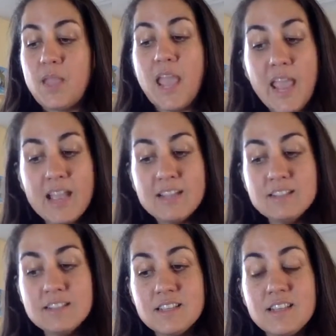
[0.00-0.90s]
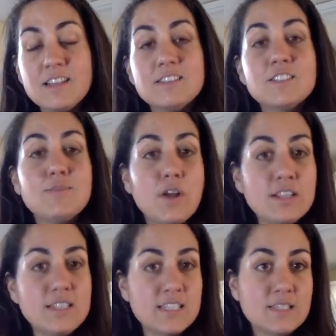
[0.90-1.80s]
and small
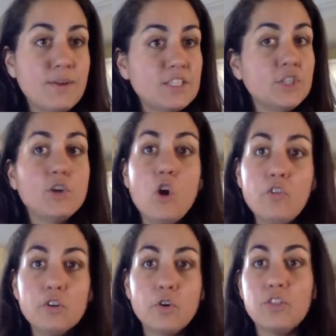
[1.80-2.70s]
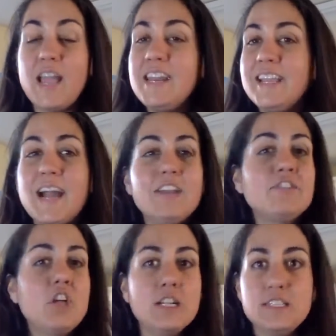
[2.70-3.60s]
intestine bacterial overgrowth, any kind
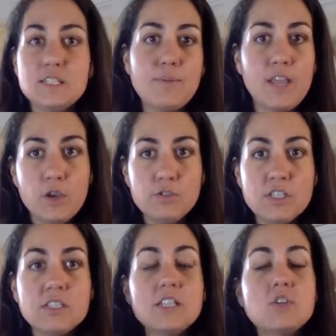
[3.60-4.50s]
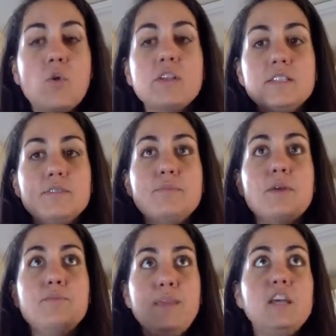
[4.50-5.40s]
of gut dysbiosis is going to
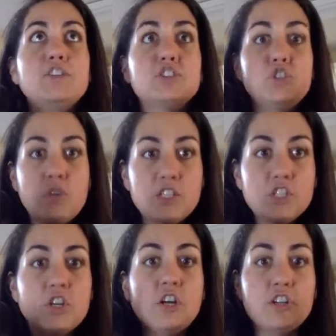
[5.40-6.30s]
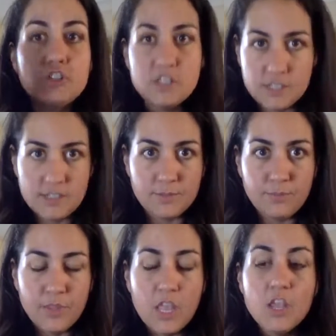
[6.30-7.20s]
be a stressor on your system.
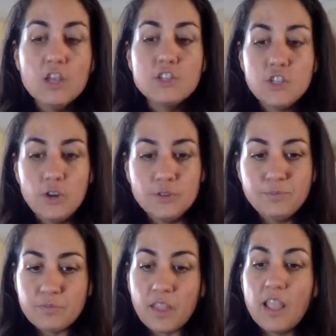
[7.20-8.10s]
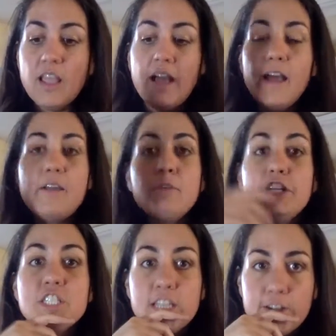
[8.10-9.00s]
So I
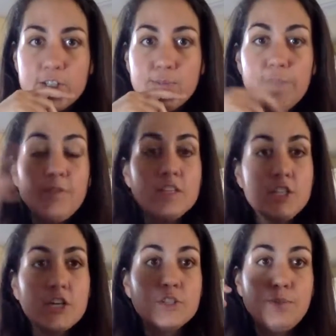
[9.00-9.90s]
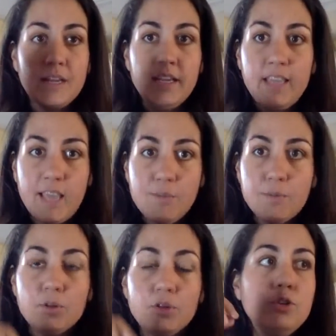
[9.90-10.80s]
reached out to my friend, Dr. Becky
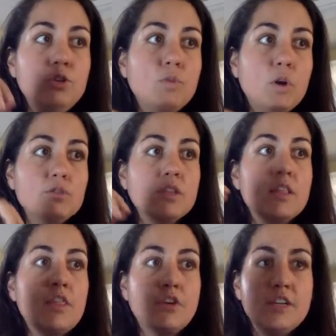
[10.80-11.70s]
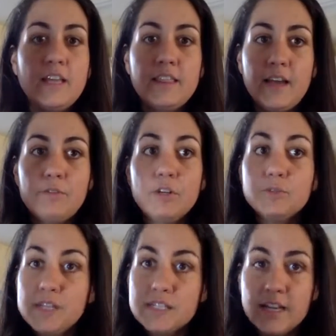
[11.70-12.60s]
Campbell, who wrote the 30-Day
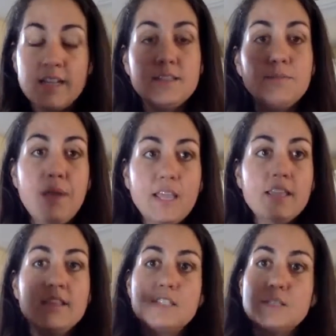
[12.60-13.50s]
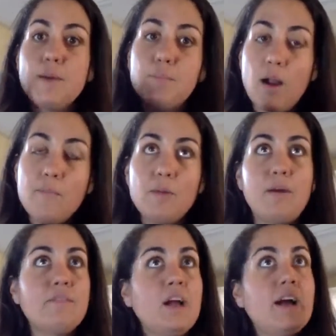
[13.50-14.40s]
Thyroid Reset. And I said, Becky, this is my problem.
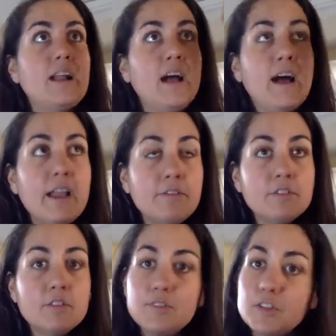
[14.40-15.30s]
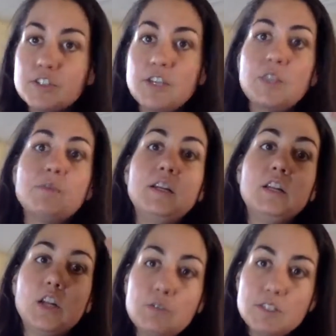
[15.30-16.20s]
I've got high reverse T3,
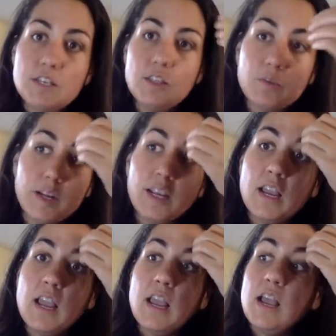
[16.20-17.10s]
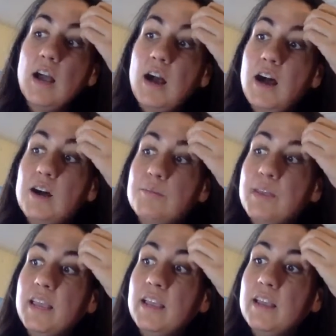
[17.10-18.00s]
low T3.
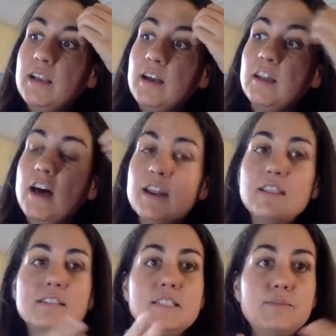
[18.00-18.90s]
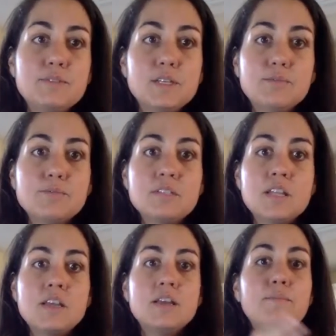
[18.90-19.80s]
A lot of the symptoms
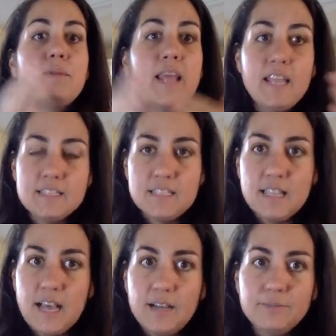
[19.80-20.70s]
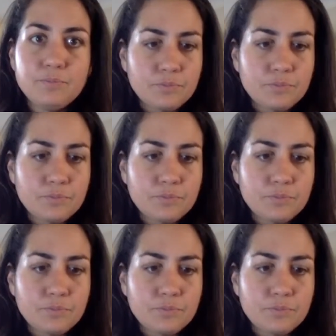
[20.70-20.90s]
play into that